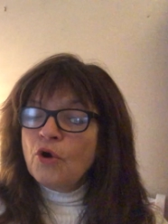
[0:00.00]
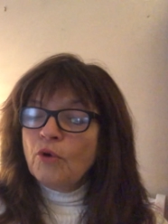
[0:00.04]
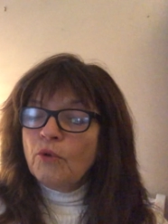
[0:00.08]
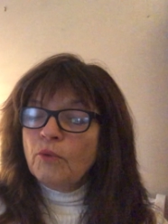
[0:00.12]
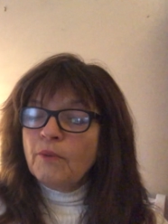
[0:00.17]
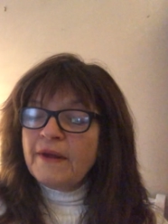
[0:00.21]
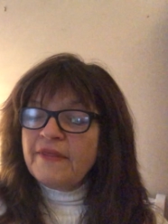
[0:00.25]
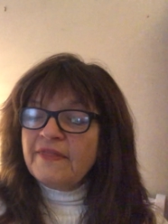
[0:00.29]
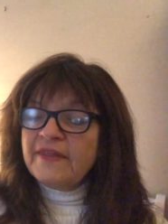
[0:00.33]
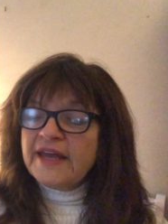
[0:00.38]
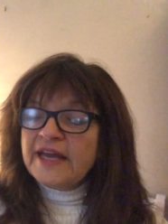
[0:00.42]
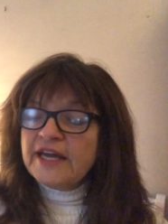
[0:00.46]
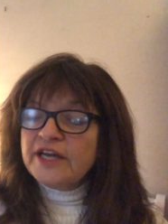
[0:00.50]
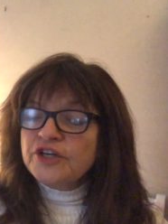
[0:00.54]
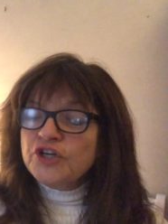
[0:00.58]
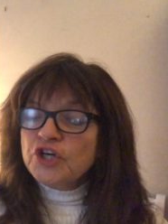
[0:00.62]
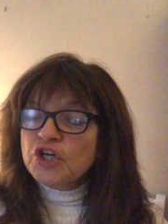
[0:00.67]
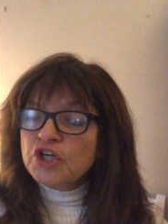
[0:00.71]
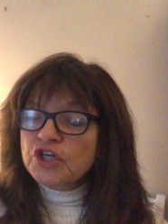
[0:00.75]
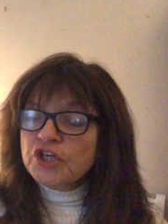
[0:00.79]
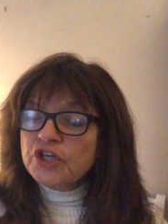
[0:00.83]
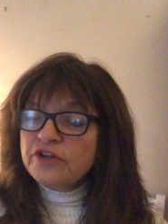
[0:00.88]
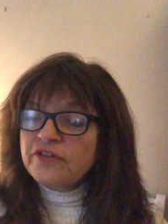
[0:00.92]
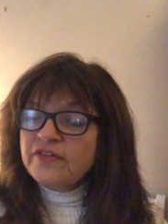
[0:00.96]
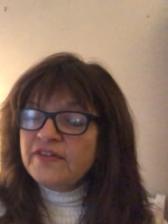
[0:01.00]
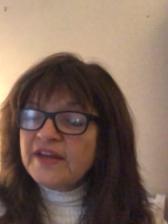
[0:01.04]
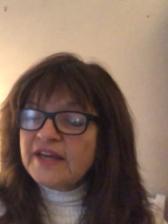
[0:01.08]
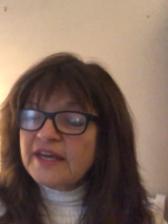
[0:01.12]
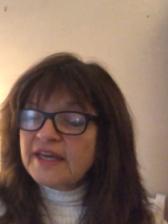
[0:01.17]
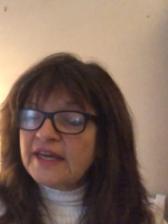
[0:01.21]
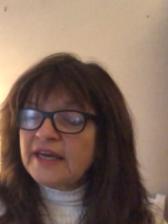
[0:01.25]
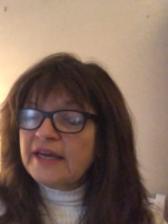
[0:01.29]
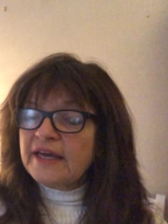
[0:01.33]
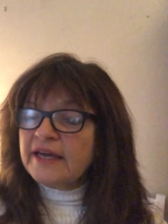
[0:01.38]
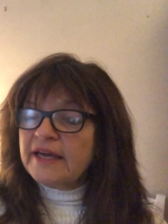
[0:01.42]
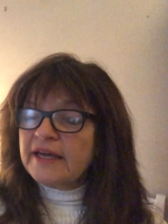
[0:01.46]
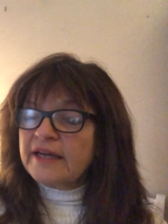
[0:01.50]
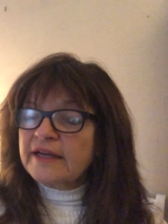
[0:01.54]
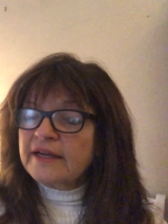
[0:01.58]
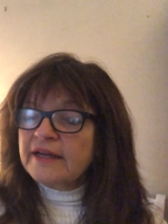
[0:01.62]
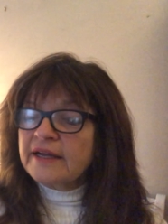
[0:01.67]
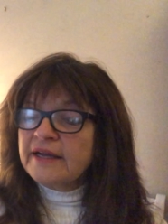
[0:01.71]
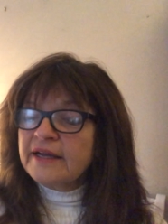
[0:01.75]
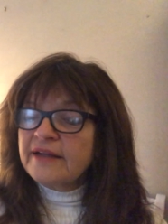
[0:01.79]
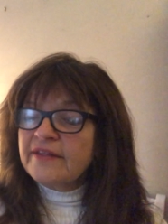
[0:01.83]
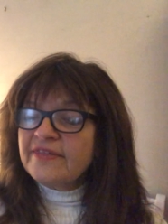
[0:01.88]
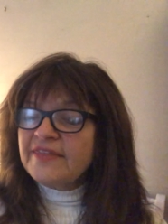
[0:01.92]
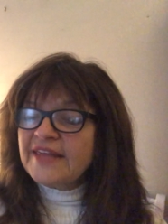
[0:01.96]
When they had heard the king,
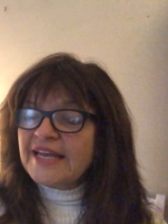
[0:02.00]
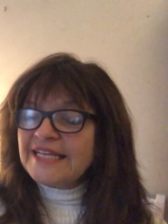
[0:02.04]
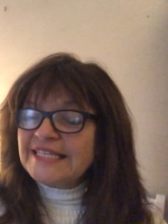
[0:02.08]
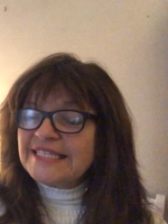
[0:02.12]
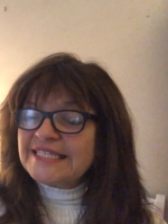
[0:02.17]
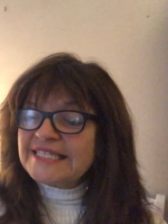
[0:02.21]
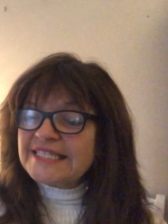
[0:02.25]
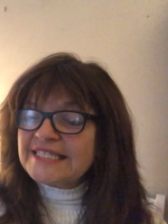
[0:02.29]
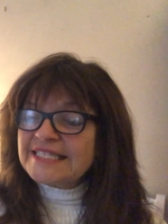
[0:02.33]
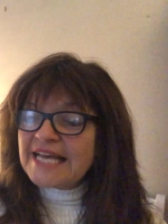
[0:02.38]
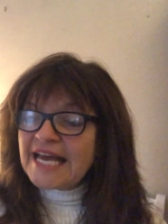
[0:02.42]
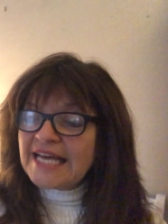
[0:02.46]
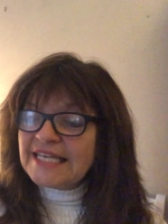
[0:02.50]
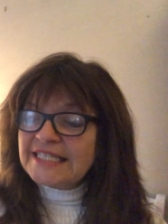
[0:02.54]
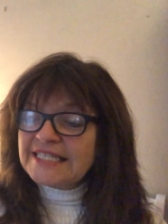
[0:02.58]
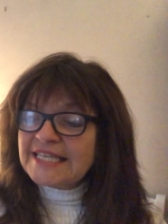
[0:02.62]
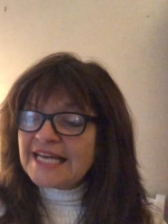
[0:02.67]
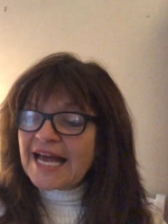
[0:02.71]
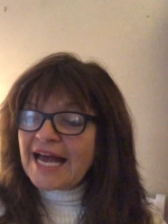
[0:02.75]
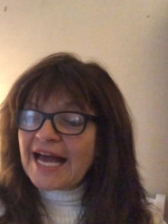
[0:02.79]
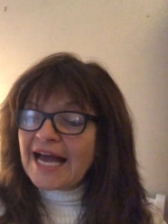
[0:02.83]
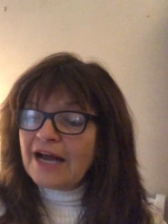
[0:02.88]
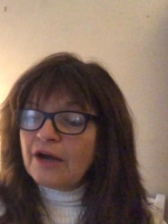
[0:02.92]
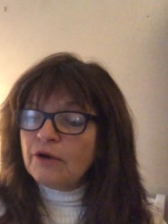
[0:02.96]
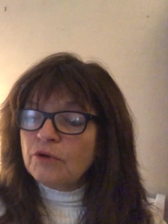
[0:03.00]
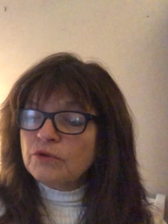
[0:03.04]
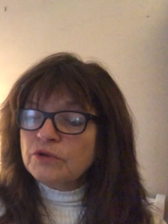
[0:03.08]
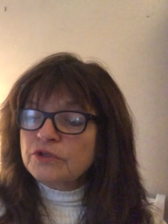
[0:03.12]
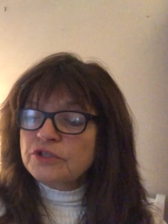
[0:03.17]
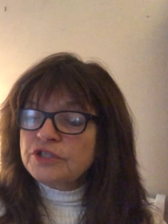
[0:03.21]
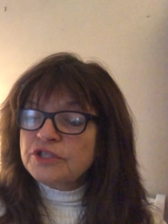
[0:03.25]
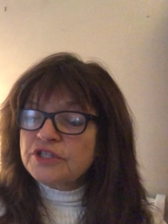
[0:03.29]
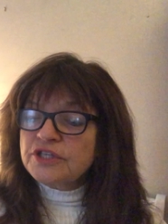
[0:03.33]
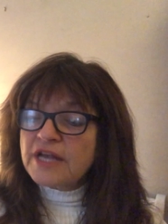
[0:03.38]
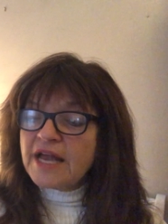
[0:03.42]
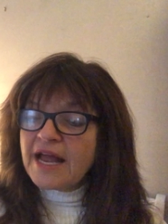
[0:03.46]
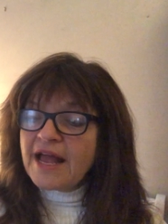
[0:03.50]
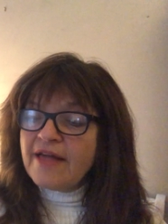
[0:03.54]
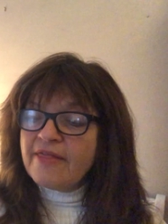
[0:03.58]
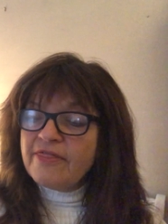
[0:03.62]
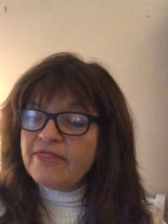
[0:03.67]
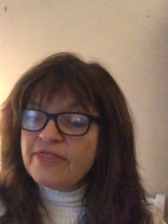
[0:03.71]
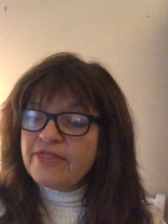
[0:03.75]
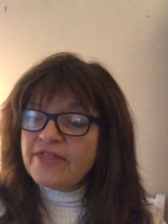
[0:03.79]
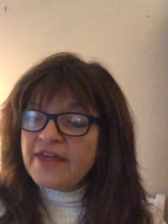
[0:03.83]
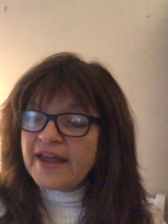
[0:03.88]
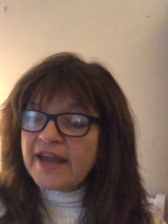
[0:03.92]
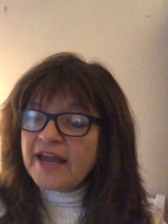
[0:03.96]
they set out,
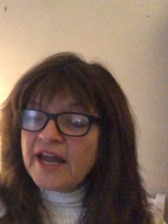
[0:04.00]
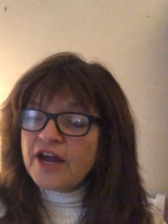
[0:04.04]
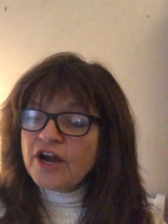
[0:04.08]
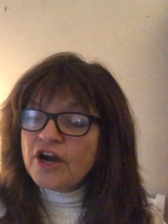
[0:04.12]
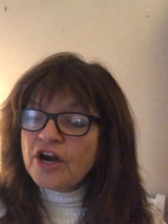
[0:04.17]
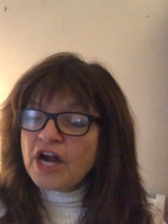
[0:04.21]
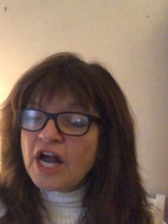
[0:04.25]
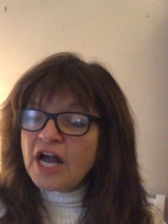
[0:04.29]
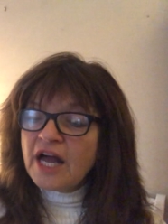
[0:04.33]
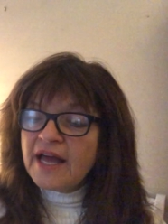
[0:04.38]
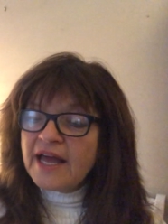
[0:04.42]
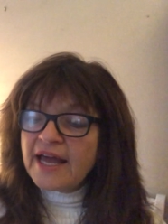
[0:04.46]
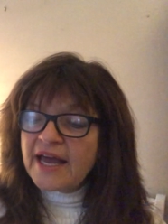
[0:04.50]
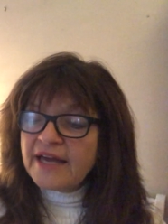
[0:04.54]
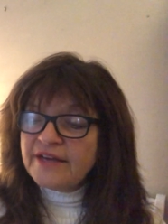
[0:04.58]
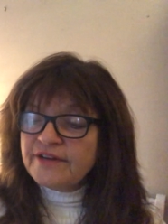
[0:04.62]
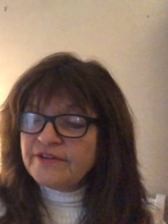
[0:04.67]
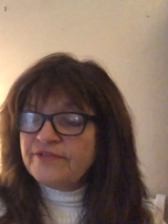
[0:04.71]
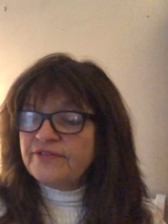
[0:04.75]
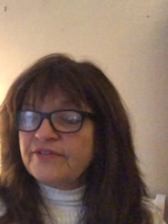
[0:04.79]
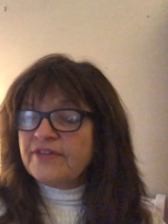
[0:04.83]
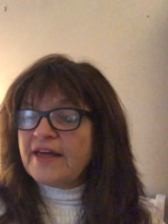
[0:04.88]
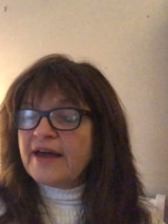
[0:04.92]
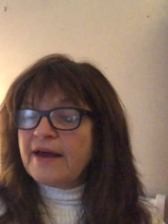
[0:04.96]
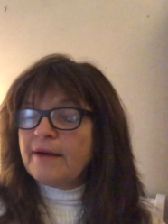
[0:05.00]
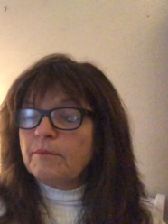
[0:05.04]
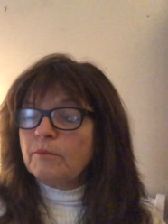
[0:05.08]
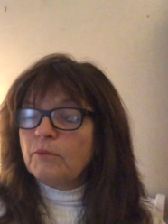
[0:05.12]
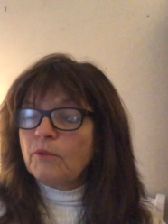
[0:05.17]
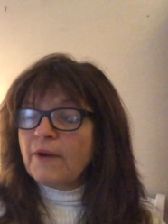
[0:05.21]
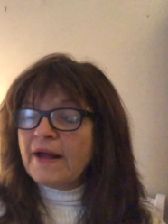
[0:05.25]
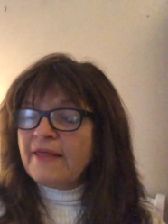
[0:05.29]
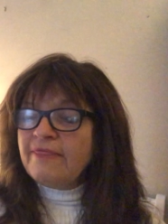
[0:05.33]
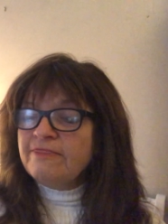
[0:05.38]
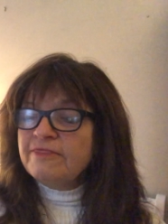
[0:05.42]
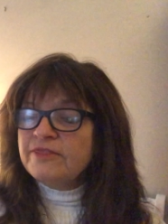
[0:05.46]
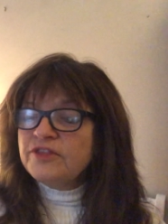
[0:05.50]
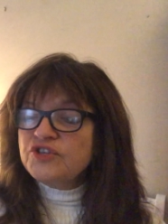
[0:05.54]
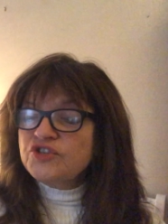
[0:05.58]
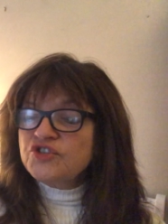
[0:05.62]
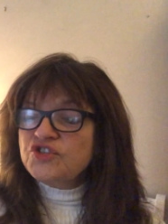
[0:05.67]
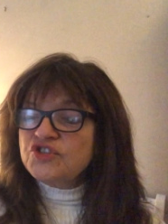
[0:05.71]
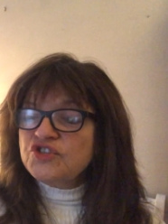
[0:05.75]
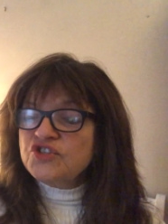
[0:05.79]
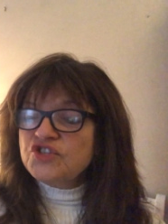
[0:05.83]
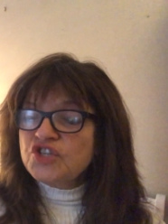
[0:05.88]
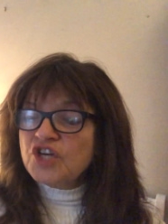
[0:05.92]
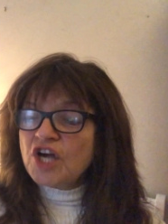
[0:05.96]
and there ahead of them went the
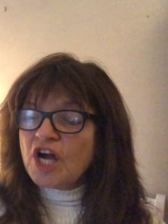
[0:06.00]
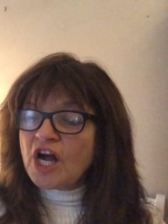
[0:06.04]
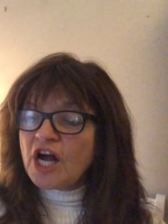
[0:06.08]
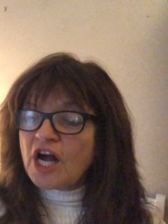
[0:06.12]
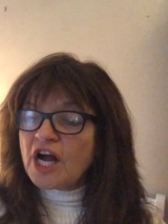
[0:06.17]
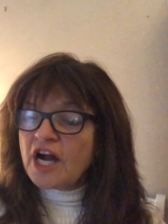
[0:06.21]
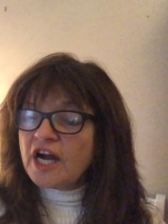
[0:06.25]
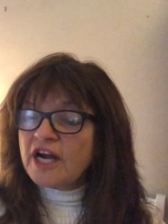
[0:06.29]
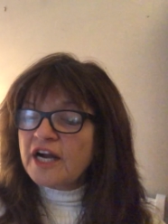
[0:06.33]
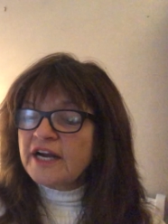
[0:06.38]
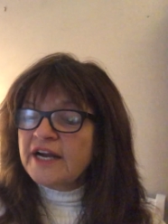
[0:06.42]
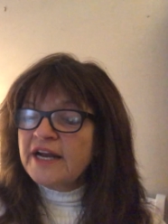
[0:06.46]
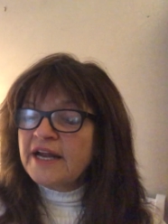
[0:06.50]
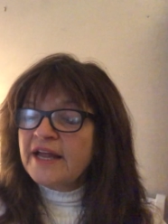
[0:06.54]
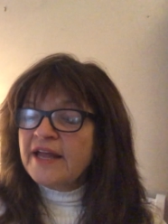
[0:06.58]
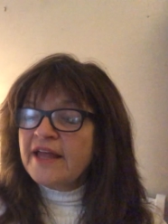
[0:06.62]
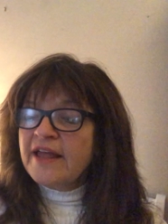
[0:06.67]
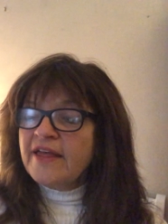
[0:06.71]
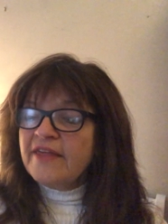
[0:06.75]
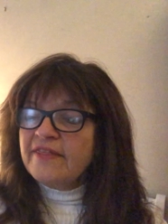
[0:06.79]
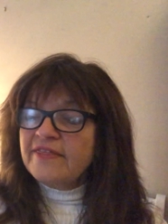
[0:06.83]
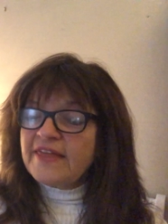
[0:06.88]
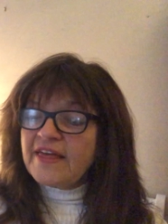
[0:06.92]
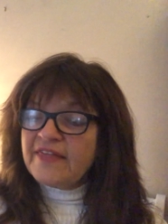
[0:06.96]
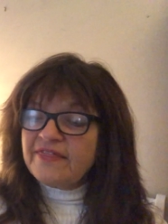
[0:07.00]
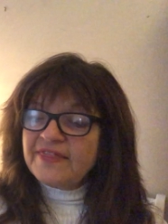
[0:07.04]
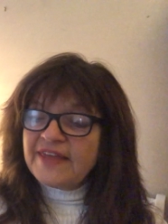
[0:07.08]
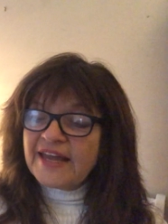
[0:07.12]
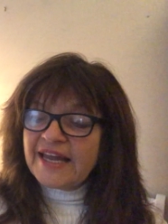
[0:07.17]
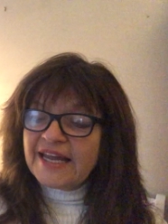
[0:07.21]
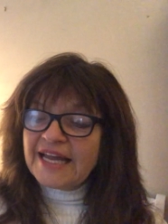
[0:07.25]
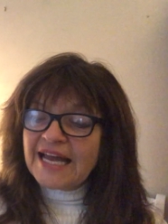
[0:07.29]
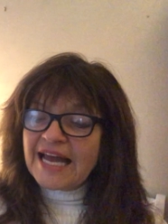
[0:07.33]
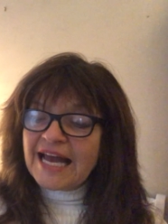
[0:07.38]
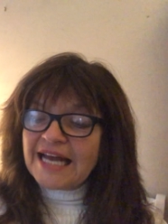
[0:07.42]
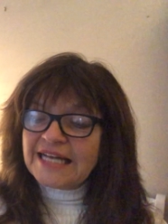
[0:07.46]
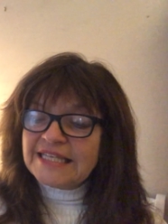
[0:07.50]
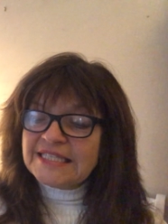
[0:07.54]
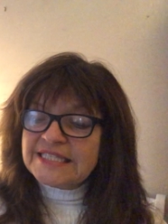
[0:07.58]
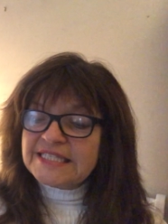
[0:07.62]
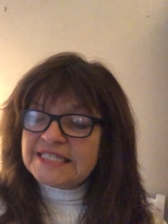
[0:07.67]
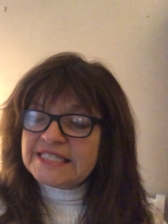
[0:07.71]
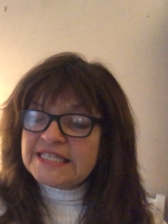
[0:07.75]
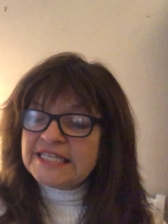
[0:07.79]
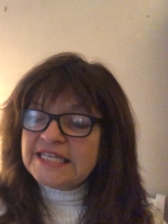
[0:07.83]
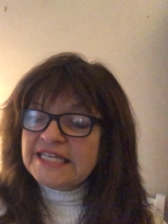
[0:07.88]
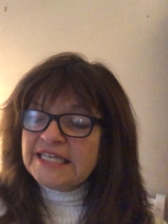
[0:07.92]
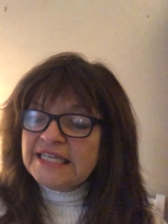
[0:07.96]
star that they had
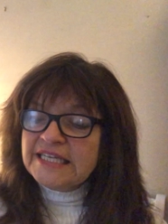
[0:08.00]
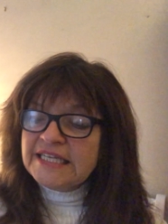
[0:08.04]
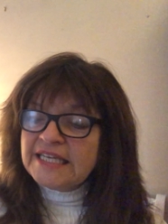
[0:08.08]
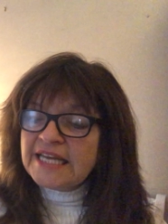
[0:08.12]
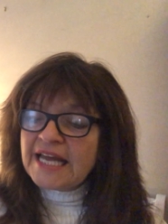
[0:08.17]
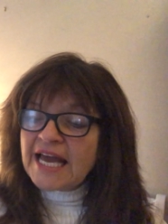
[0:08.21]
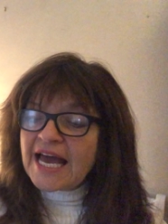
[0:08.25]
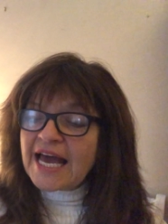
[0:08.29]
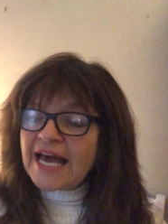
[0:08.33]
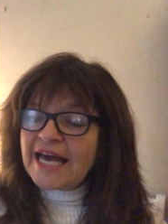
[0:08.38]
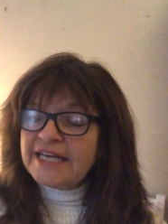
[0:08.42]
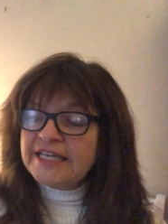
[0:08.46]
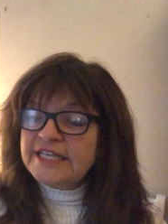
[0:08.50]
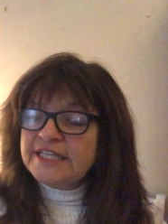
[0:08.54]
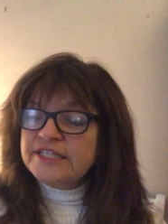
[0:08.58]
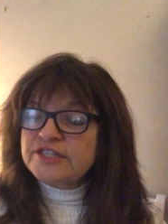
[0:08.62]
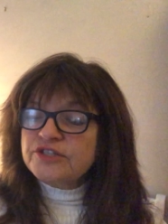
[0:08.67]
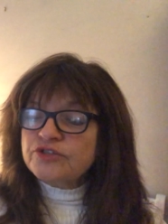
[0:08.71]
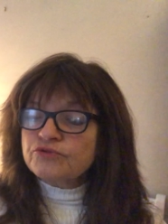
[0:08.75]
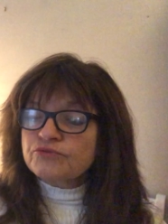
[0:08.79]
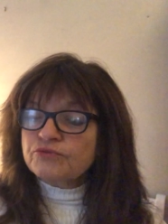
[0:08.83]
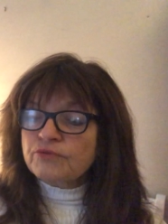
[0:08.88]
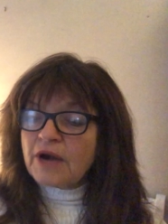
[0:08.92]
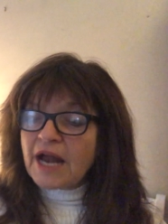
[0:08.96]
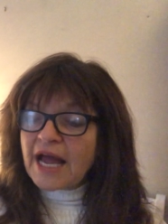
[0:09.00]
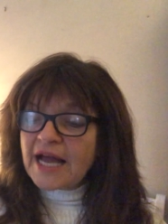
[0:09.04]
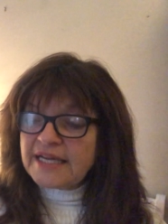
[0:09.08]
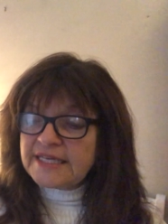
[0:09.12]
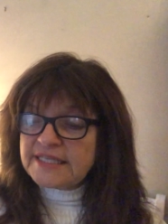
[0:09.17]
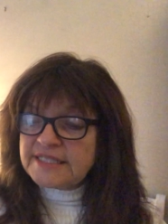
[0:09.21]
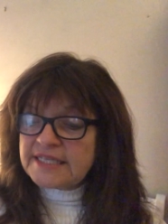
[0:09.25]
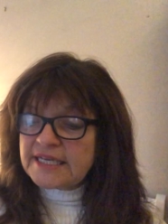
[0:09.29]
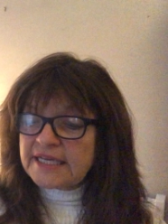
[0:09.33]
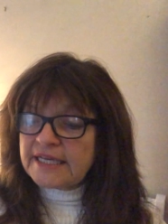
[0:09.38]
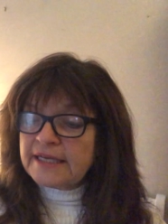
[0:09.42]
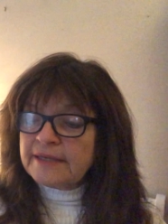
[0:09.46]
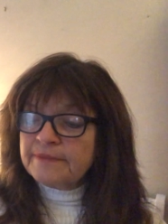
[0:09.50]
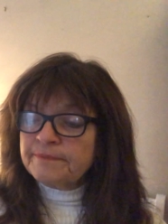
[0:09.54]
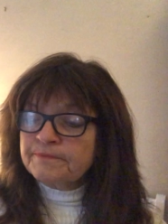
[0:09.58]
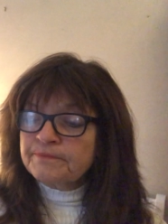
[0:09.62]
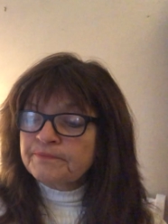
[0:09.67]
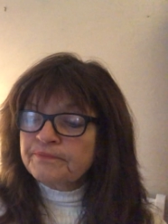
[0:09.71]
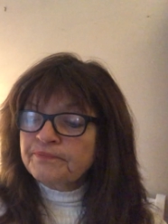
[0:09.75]
seen at its rising